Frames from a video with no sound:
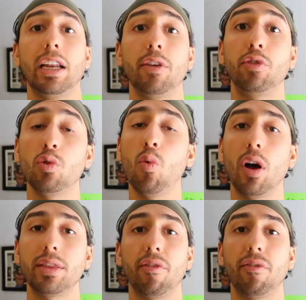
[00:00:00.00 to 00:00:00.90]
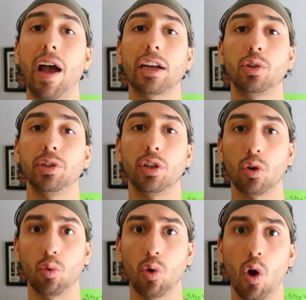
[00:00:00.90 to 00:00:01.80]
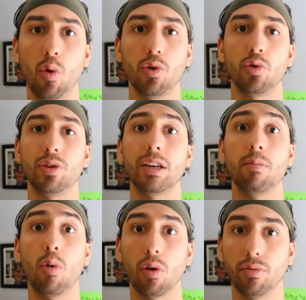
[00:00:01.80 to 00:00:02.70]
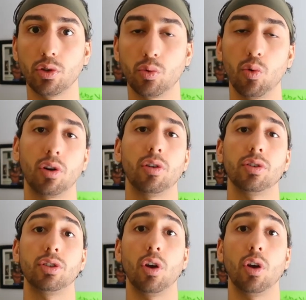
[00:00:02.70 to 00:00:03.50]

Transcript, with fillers: And if you want the factory to grow, you need more of those workers.